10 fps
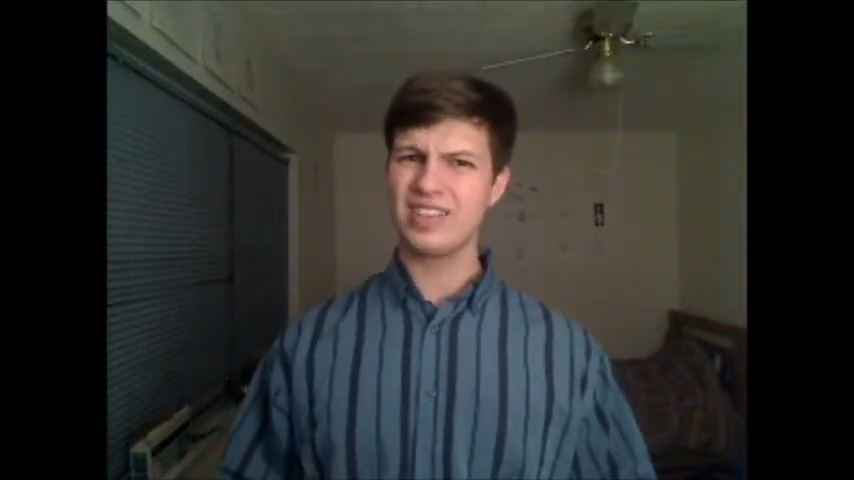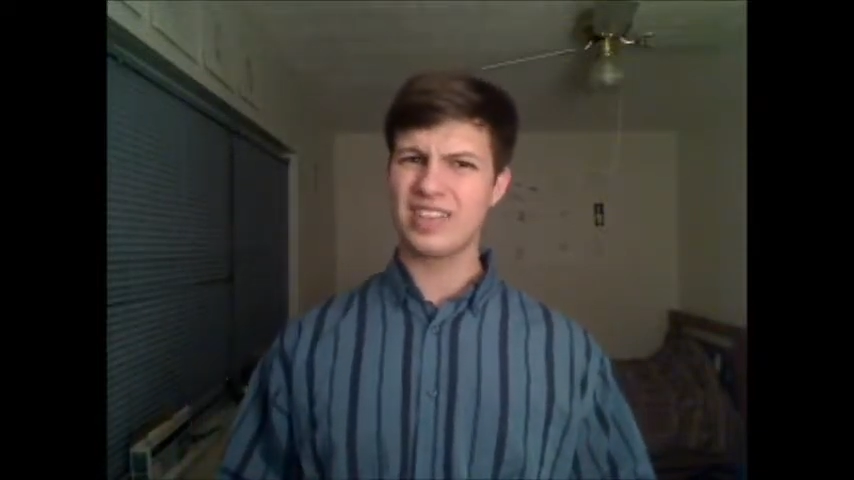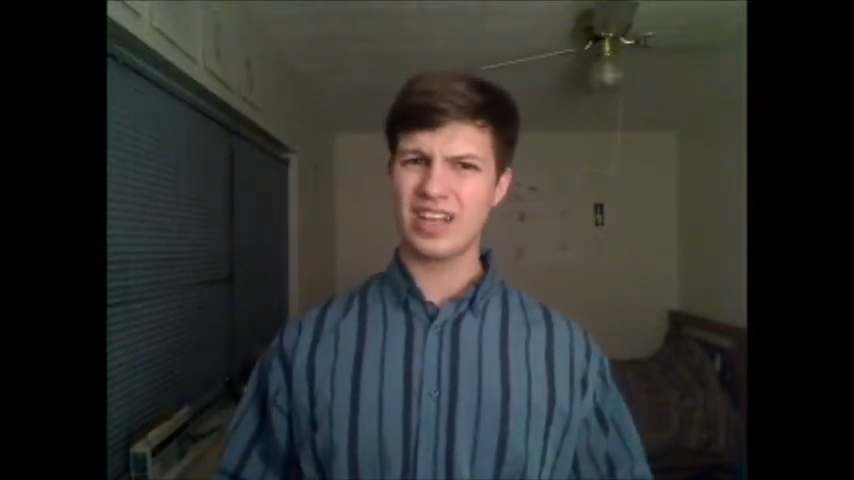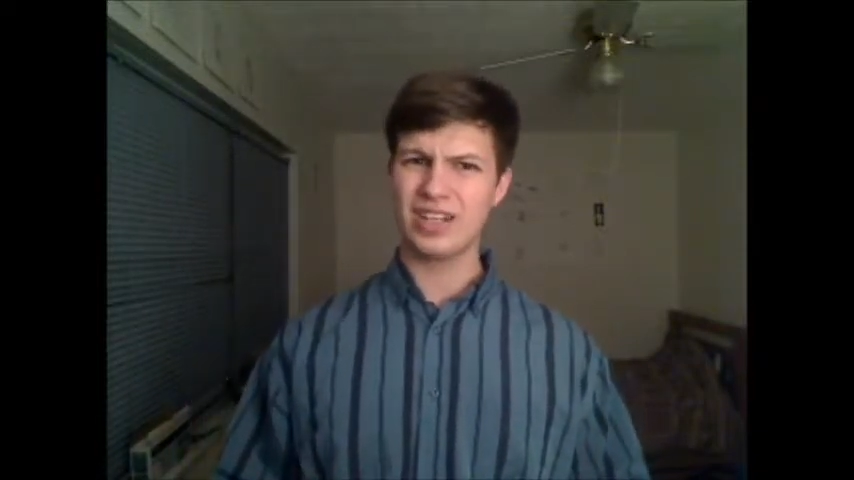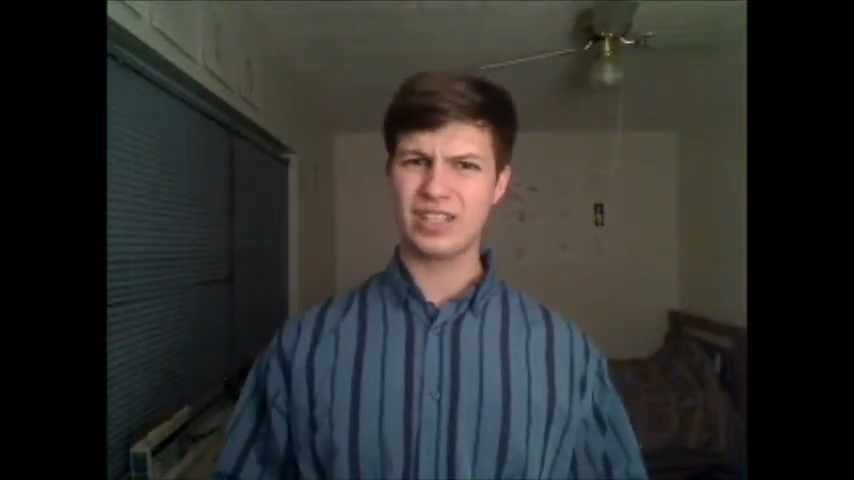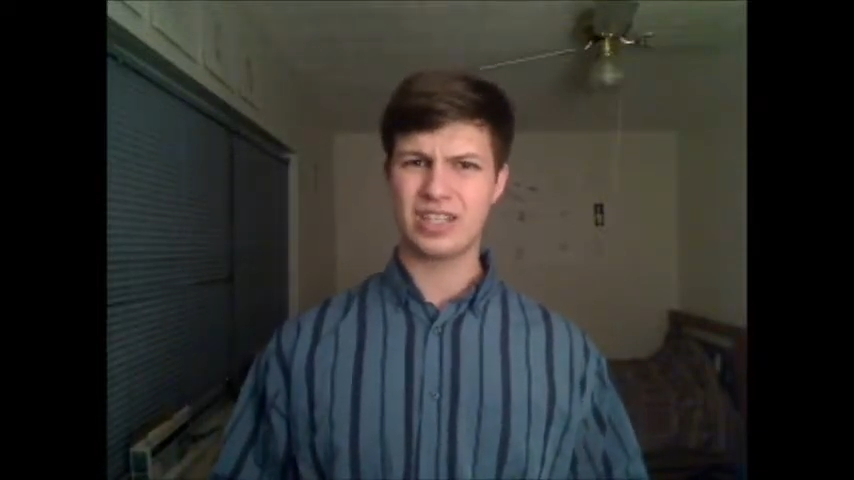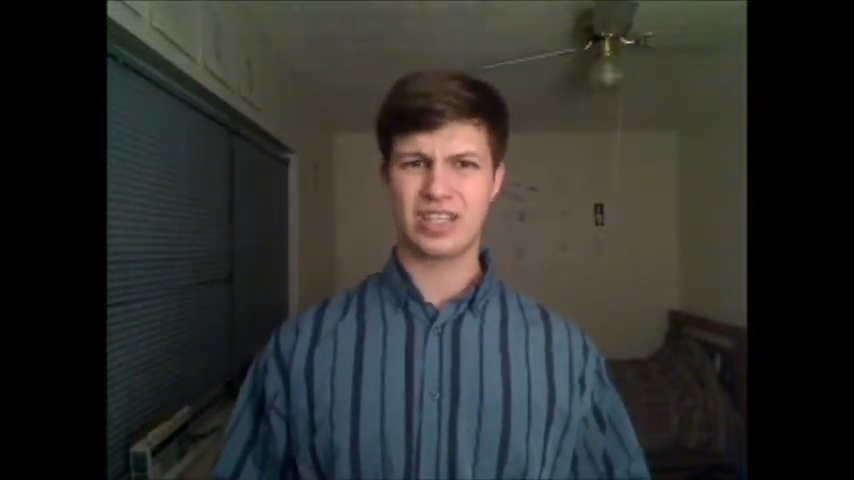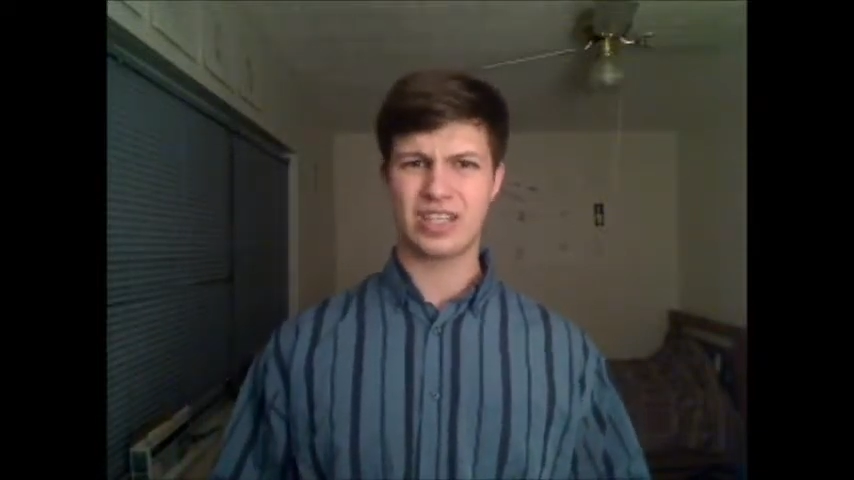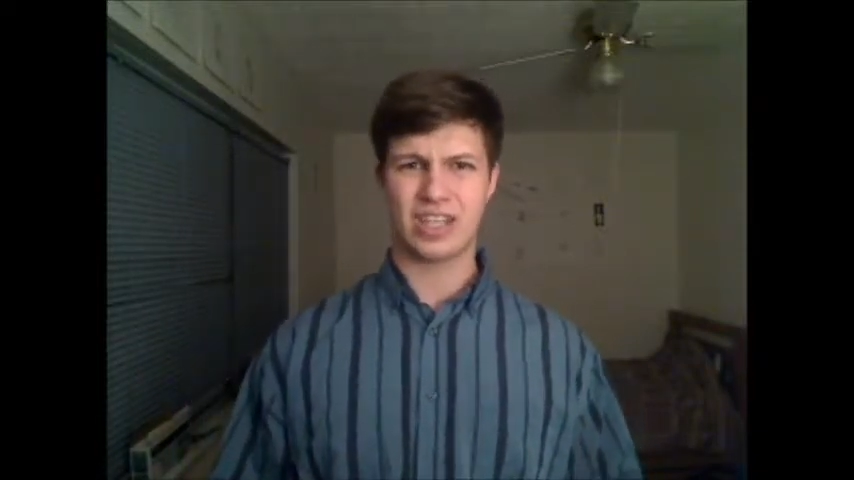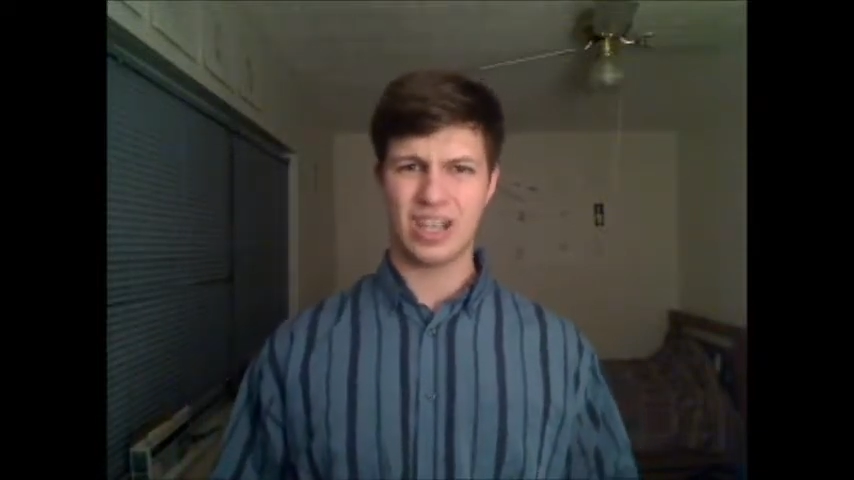That's
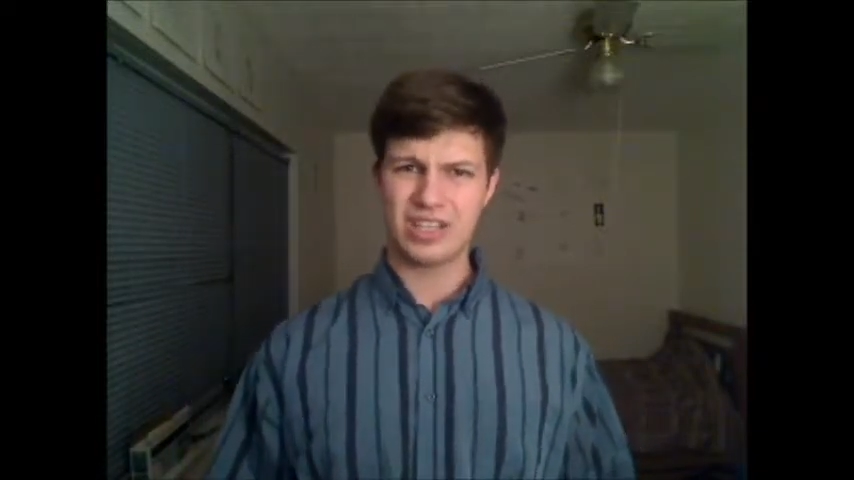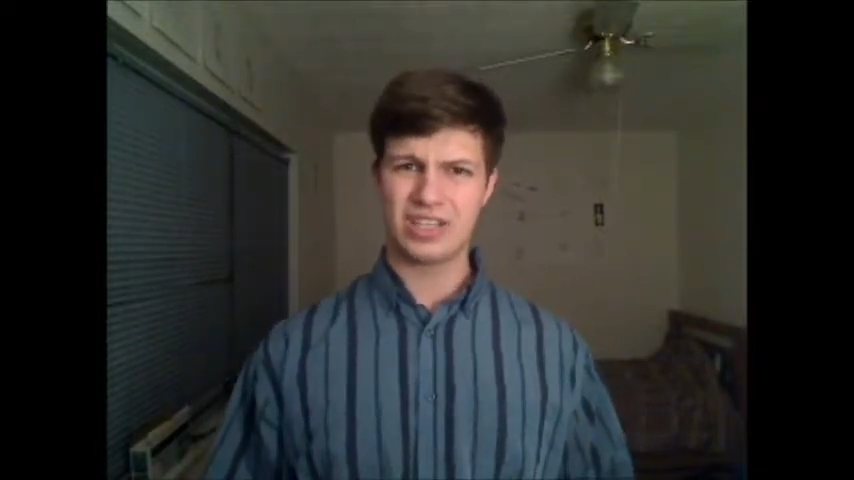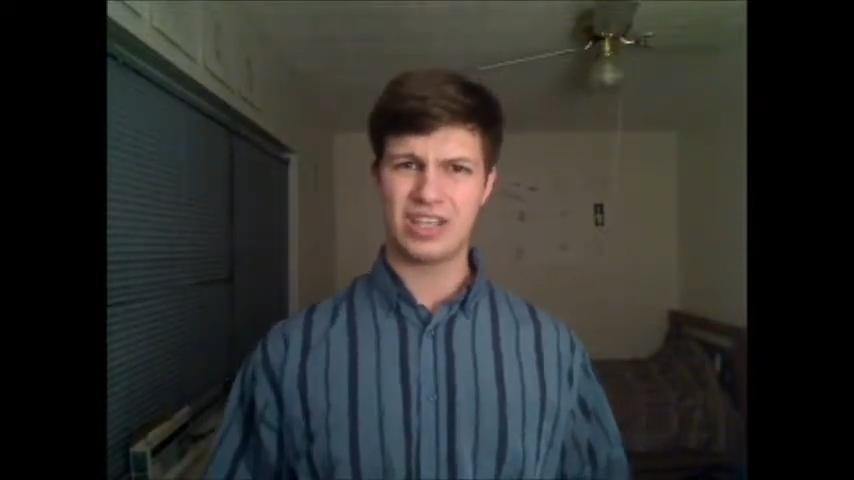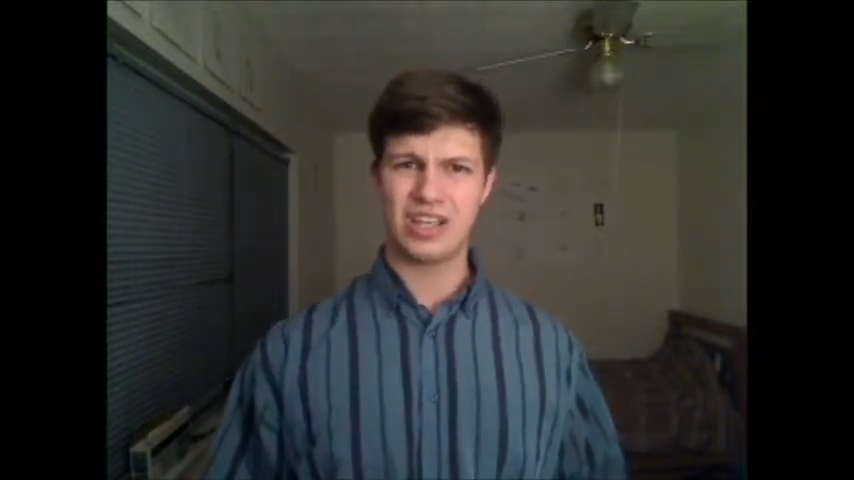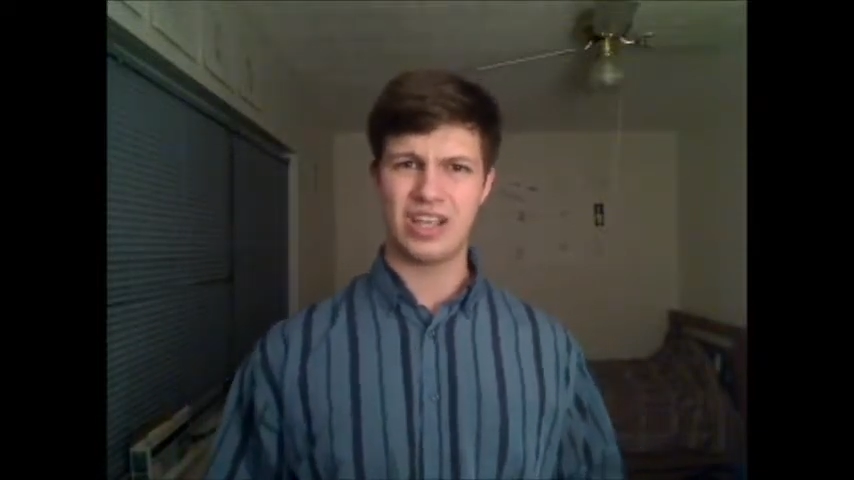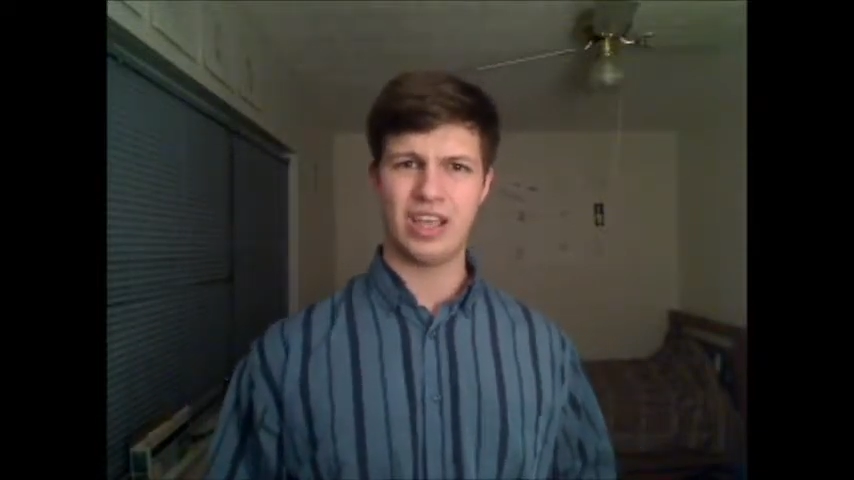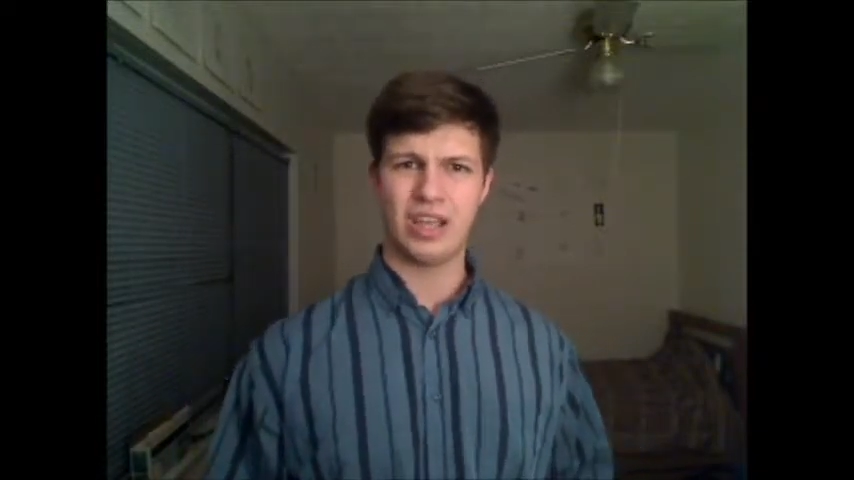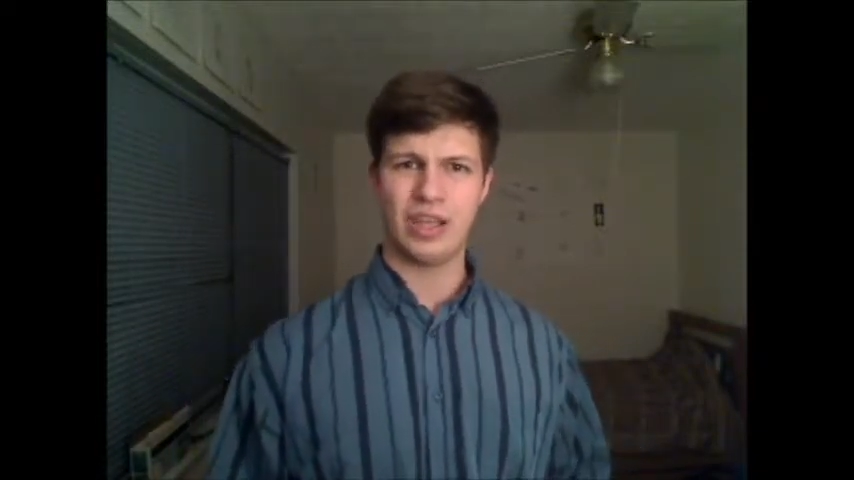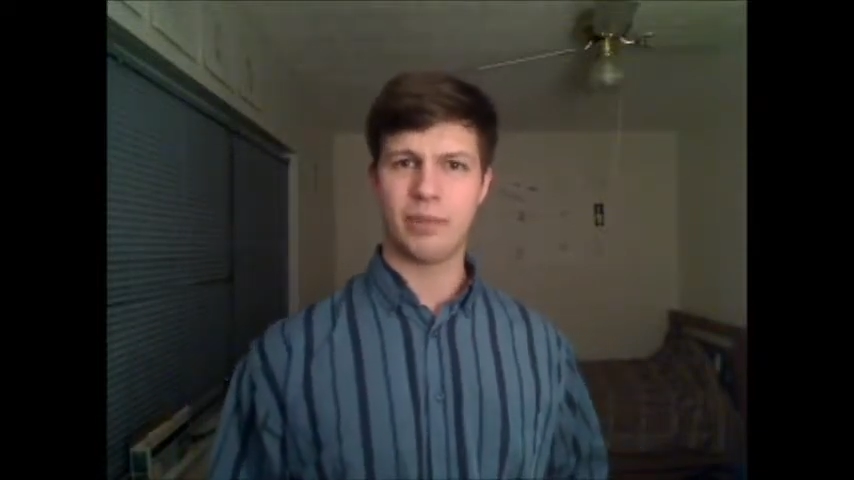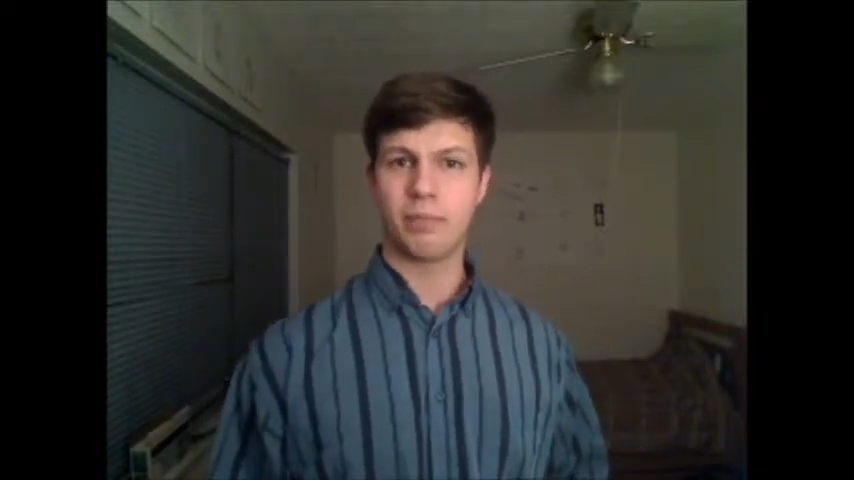
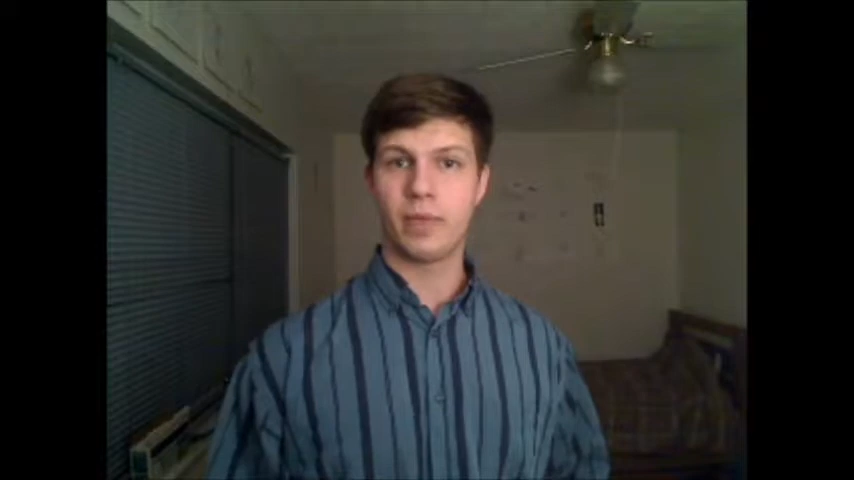disgusting."